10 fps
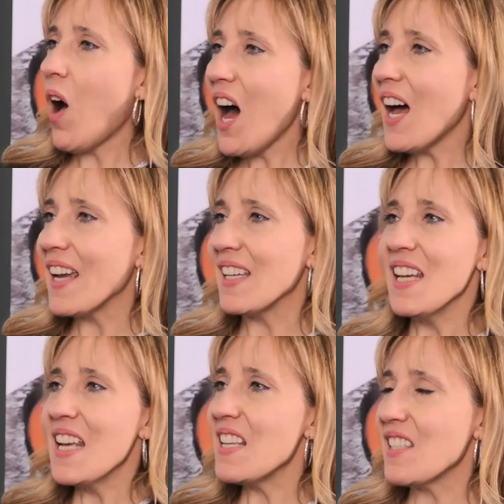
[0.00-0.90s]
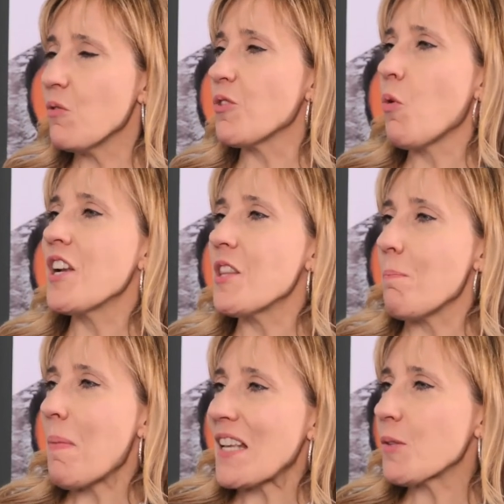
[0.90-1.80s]
why is it one of the
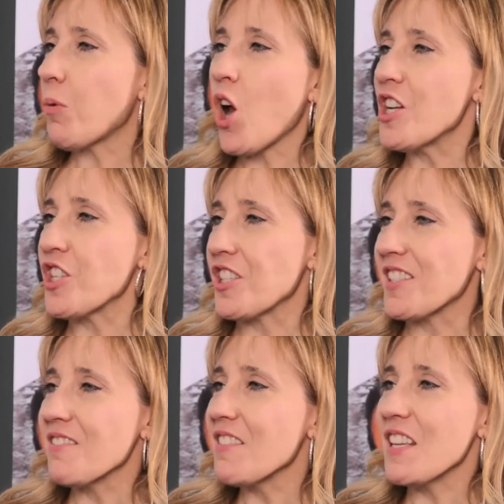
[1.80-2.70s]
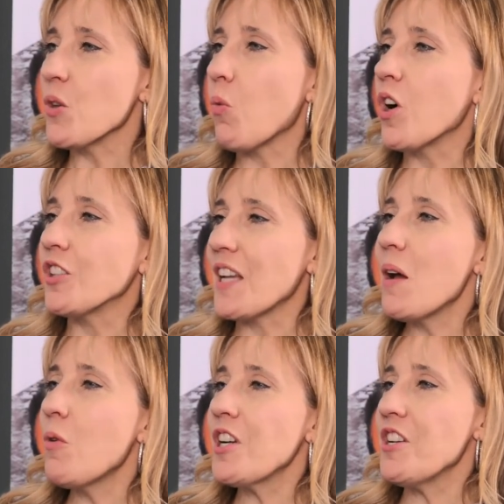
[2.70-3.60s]
best projects in the world?
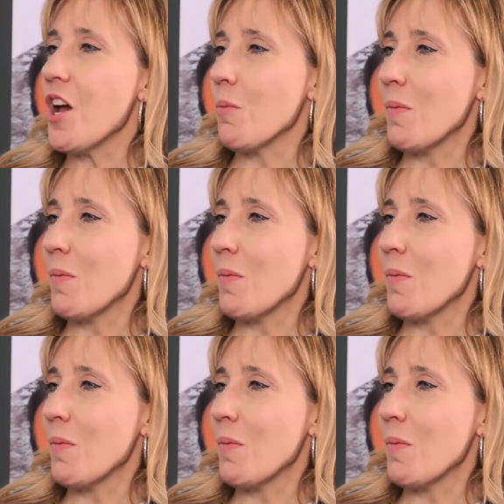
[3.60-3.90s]
I want to know,